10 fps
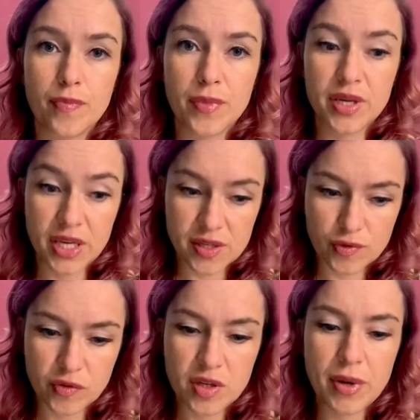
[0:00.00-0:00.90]
yes, for
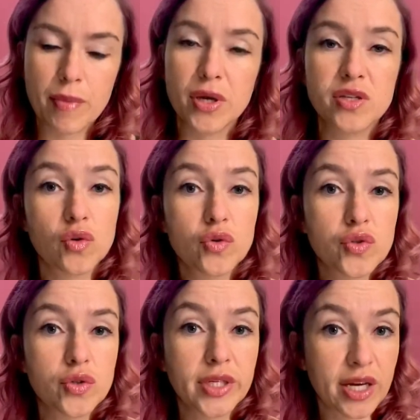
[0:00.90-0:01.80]
feedback, but it's also
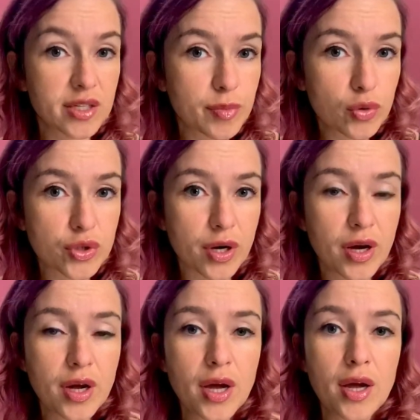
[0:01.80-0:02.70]
to get exposure.
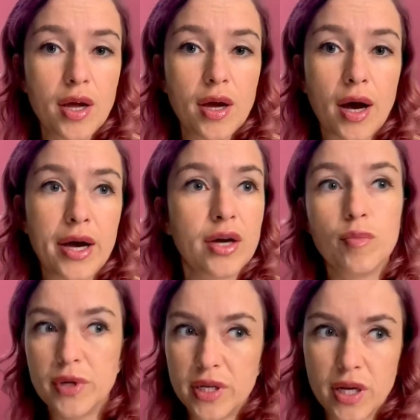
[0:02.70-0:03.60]
I
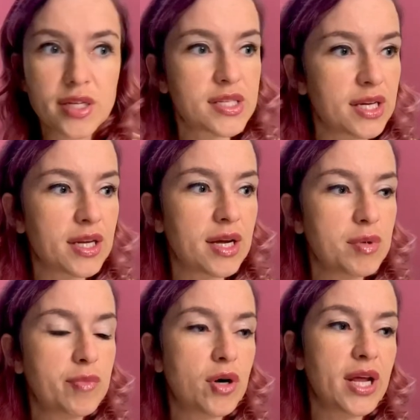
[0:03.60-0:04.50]
completely understand that.
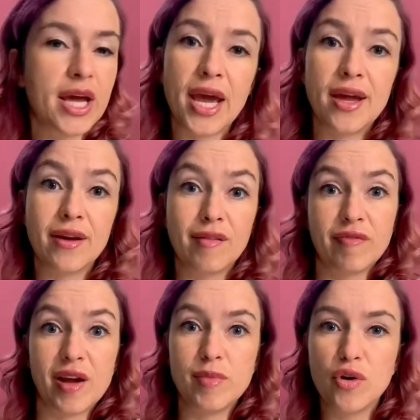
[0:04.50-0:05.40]
People are like, hey,
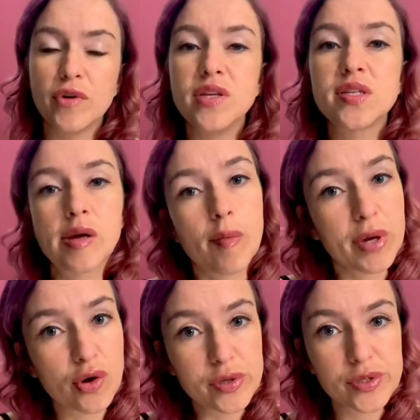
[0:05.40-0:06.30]
find me over on Instagram
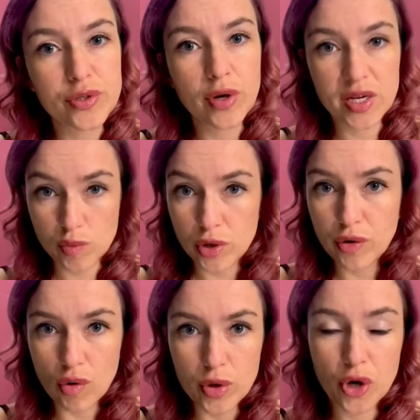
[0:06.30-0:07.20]
because you guys want to
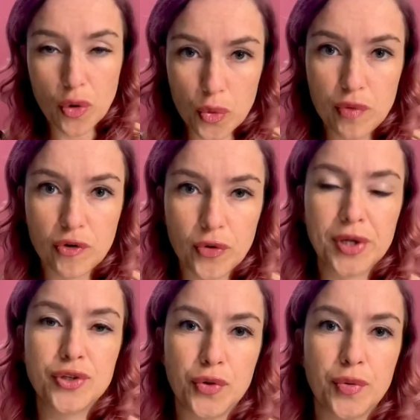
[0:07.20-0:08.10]
grow your own following
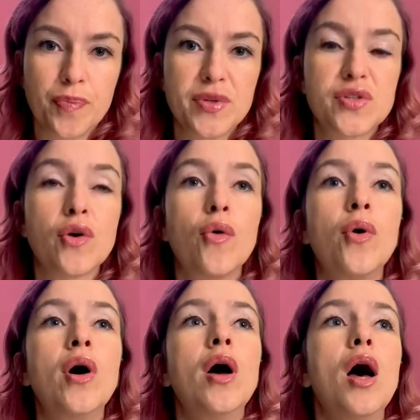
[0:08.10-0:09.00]
too. So
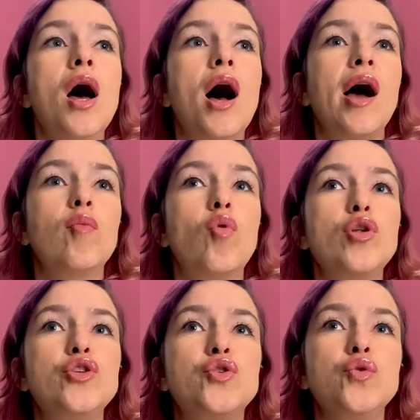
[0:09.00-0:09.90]
I
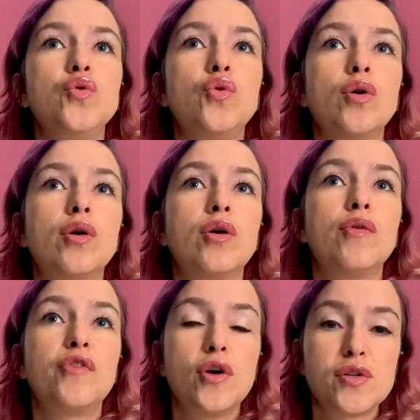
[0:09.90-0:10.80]
want to,
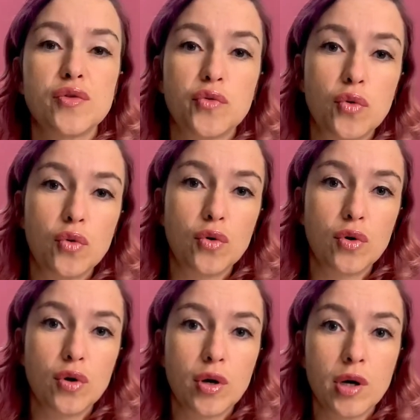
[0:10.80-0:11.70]
first of all,
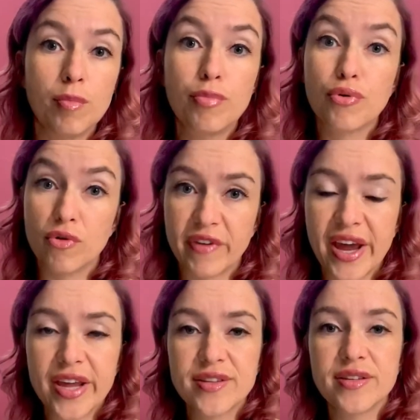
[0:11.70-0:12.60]
provide